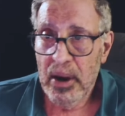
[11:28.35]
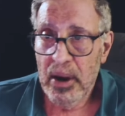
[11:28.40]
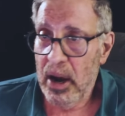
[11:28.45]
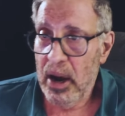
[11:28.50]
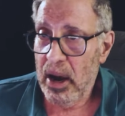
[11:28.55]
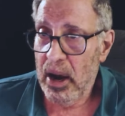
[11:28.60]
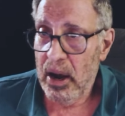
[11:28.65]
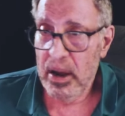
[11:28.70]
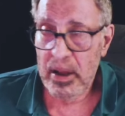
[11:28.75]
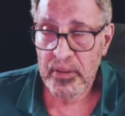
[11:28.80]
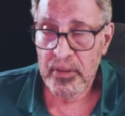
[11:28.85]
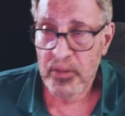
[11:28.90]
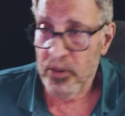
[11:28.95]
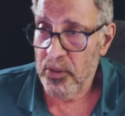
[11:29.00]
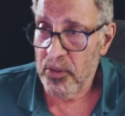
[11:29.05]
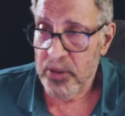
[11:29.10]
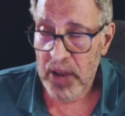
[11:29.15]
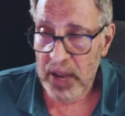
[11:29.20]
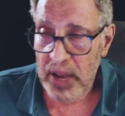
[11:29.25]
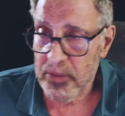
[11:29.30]
Uh, if,
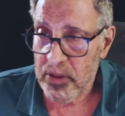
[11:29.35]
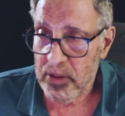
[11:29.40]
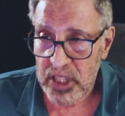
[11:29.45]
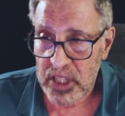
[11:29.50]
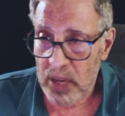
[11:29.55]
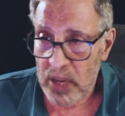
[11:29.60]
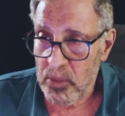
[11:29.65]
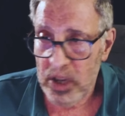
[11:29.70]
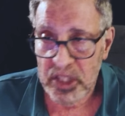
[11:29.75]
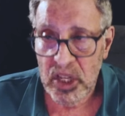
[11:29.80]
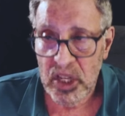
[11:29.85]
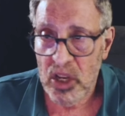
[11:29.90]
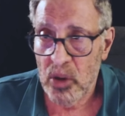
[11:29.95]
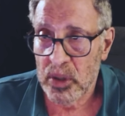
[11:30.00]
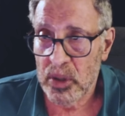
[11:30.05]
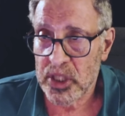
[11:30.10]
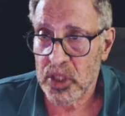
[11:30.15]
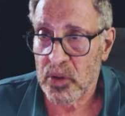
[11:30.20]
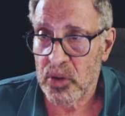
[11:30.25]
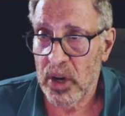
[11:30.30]
for, for, some reason
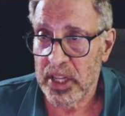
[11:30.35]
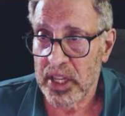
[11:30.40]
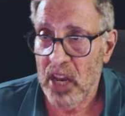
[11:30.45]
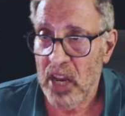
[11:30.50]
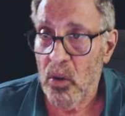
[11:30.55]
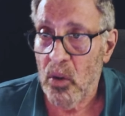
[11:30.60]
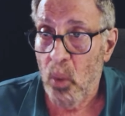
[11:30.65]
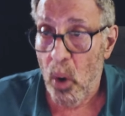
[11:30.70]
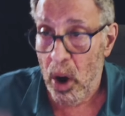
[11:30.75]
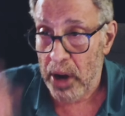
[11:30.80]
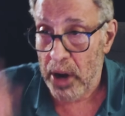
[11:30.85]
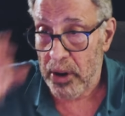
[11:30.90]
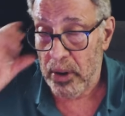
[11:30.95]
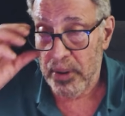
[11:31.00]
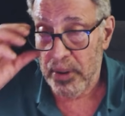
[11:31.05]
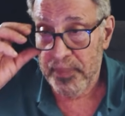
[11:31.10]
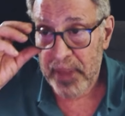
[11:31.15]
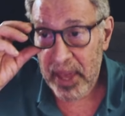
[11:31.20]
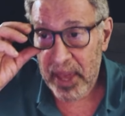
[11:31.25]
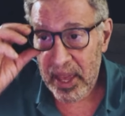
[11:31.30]
you're restricting
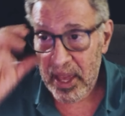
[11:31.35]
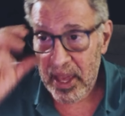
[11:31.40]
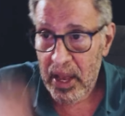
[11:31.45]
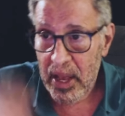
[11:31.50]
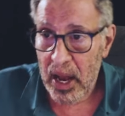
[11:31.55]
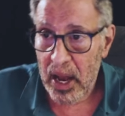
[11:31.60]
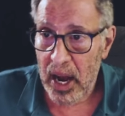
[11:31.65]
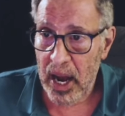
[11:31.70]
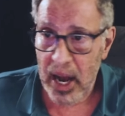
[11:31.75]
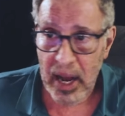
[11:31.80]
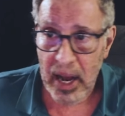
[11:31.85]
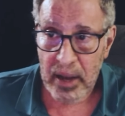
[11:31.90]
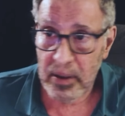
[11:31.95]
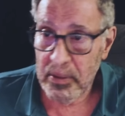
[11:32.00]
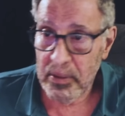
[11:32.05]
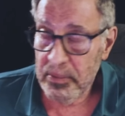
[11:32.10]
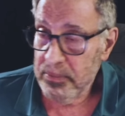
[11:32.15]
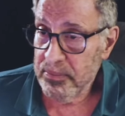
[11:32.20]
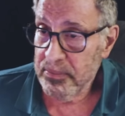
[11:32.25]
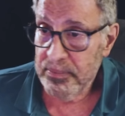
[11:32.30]
water,
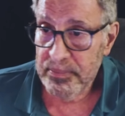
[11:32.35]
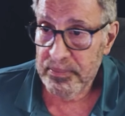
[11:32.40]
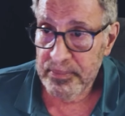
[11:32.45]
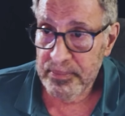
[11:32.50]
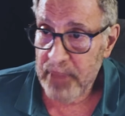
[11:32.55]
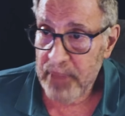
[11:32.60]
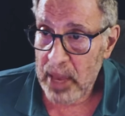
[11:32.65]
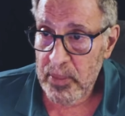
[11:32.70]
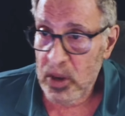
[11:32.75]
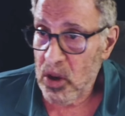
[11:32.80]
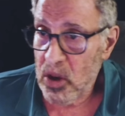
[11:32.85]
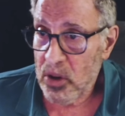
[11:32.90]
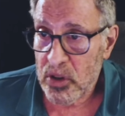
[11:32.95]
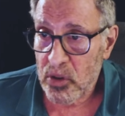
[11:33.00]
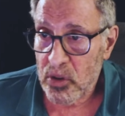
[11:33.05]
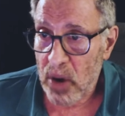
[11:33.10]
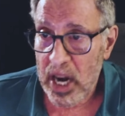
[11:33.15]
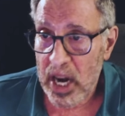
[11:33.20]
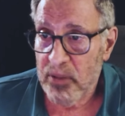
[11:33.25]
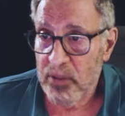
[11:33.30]
uh, maybe you're
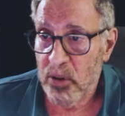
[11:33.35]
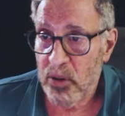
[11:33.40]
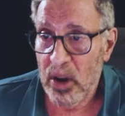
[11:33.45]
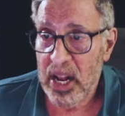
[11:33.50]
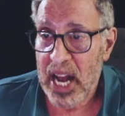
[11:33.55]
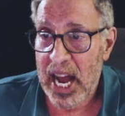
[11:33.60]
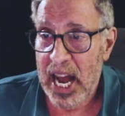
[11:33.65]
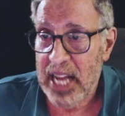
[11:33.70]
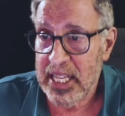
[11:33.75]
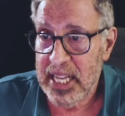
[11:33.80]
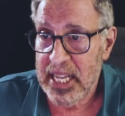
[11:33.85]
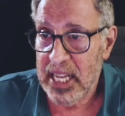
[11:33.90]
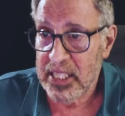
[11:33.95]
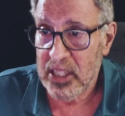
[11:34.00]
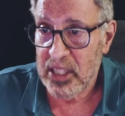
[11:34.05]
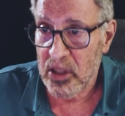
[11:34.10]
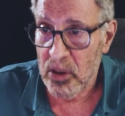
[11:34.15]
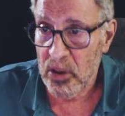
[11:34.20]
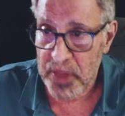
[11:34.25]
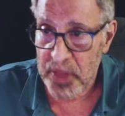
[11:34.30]
training for a
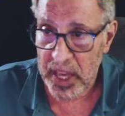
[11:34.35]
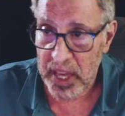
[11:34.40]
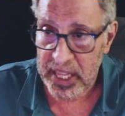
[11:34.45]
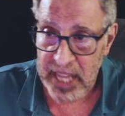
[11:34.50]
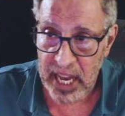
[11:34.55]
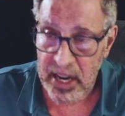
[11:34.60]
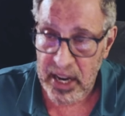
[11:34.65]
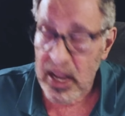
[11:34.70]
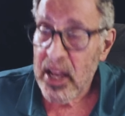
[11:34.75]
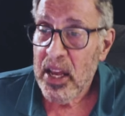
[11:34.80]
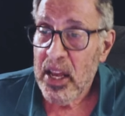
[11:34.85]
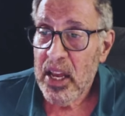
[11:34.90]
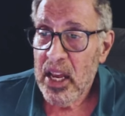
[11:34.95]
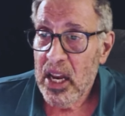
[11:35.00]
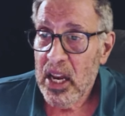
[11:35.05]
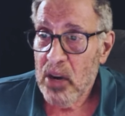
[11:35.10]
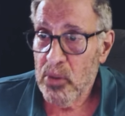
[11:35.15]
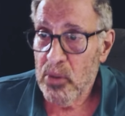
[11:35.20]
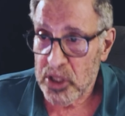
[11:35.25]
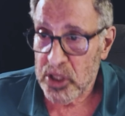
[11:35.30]
contest and you think that
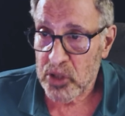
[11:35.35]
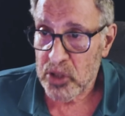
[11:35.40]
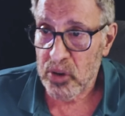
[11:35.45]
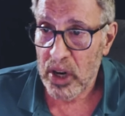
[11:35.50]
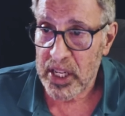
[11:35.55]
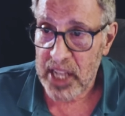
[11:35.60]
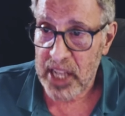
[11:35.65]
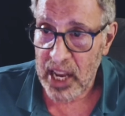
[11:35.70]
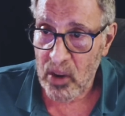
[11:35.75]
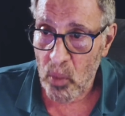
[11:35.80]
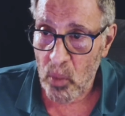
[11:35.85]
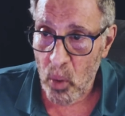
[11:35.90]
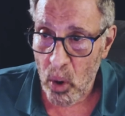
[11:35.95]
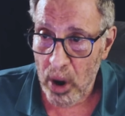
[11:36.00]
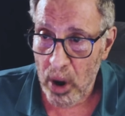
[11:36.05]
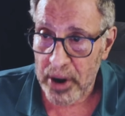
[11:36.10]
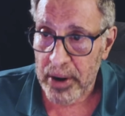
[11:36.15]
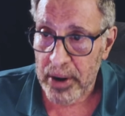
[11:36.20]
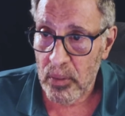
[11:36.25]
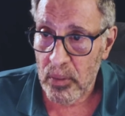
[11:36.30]
restricting
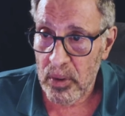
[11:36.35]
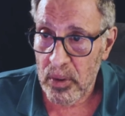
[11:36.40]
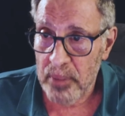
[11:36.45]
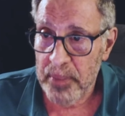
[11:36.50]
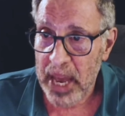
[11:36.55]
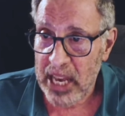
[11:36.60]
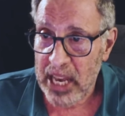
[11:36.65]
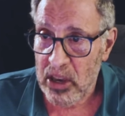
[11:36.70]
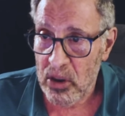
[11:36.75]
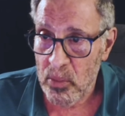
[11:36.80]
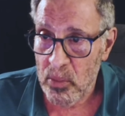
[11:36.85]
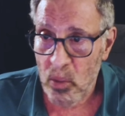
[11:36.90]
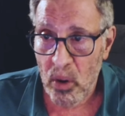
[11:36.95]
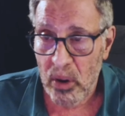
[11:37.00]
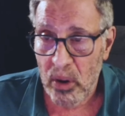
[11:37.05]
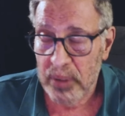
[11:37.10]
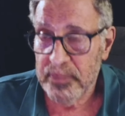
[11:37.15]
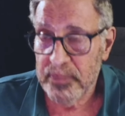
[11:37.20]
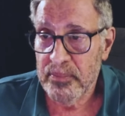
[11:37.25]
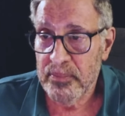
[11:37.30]
water will make you
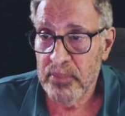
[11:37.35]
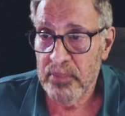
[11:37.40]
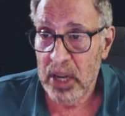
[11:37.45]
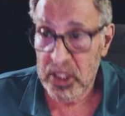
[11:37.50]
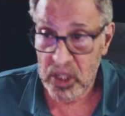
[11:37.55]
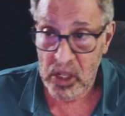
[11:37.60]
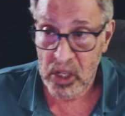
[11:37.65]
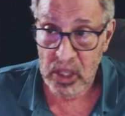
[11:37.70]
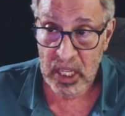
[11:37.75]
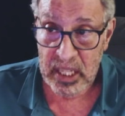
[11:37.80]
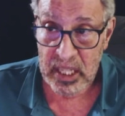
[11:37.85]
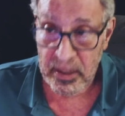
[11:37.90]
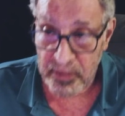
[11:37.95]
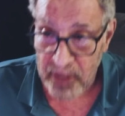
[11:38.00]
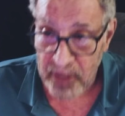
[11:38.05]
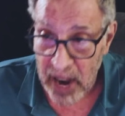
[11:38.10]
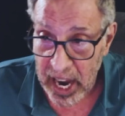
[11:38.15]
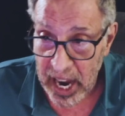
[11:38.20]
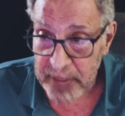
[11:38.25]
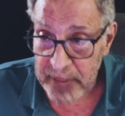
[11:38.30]
more muscularly
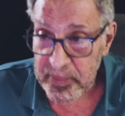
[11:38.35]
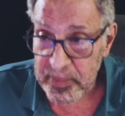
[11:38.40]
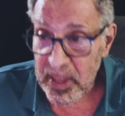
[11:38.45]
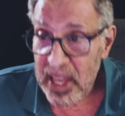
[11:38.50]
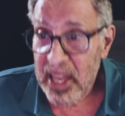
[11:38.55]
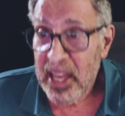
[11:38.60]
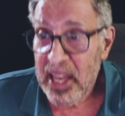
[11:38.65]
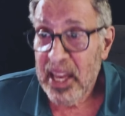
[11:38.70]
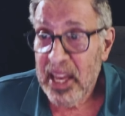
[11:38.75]
defined,